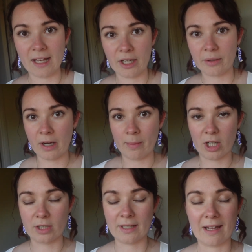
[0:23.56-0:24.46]
Hello. Oh my
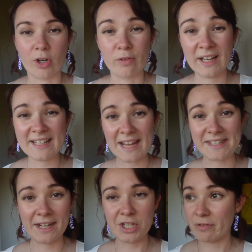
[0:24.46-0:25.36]
god. I've got a really
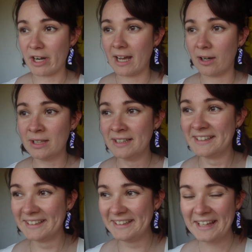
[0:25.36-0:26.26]
intense energy right now.
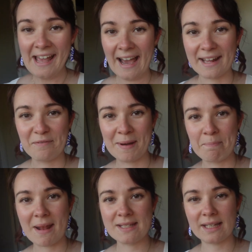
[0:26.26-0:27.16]
And I've
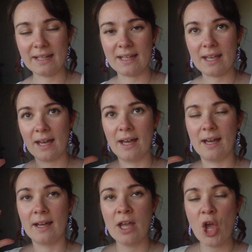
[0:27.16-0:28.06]
been mentally
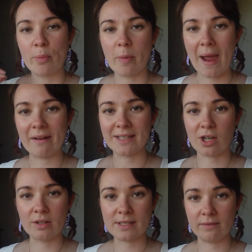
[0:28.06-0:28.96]
preparing the
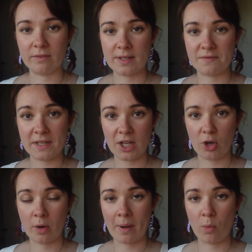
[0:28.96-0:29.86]
content for this
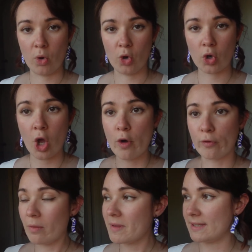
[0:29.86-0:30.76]
video on my walk
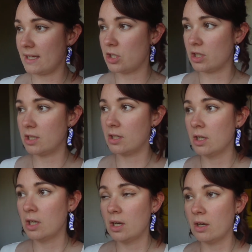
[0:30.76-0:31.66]
from the station,
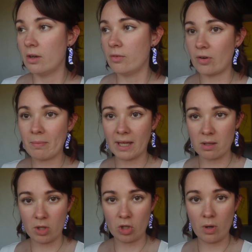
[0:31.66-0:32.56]
from my
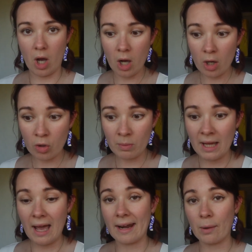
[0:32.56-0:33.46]
commute, home,
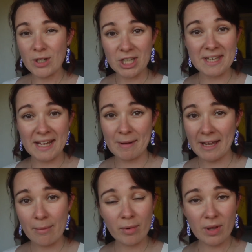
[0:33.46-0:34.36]
and I wish I'd taken my
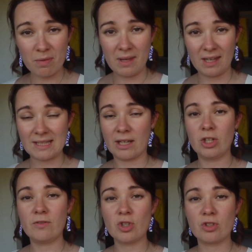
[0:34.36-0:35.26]
camera with me because I
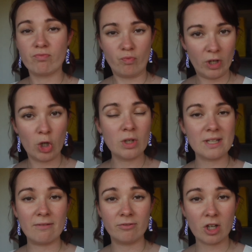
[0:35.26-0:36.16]
could have just
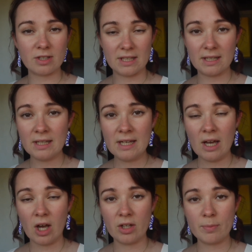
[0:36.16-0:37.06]
recorded it and vlogged it
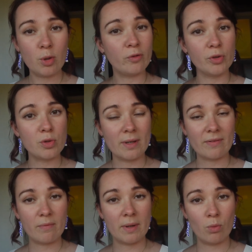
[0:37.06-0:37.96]
on the beautiful
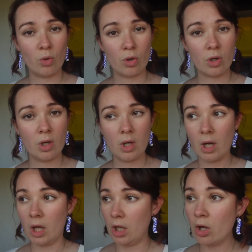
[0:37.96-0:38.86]
25-minute walk
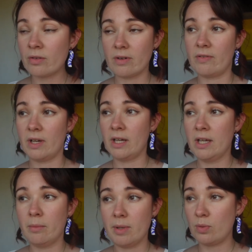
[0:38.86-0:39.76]
along the river
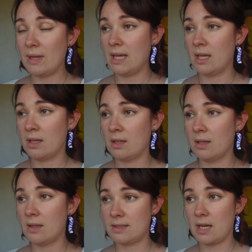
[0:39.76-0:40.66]
between
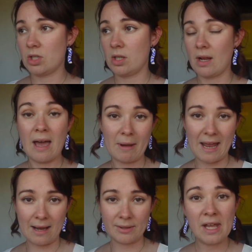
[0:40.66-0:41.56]
the station and my
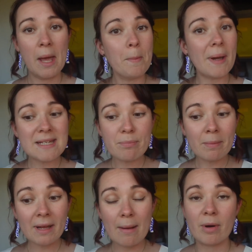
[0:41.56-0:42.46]
house. But I didn't
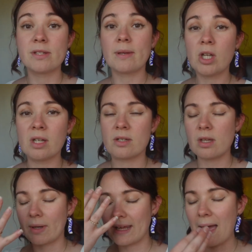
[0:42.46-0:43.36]
bring my camera, so I couldn't,
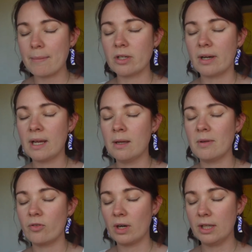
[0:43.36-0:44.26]
so I want to capture it
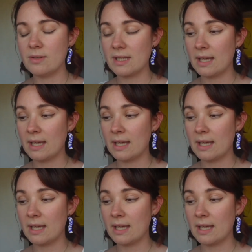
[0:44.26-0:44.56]
before I lose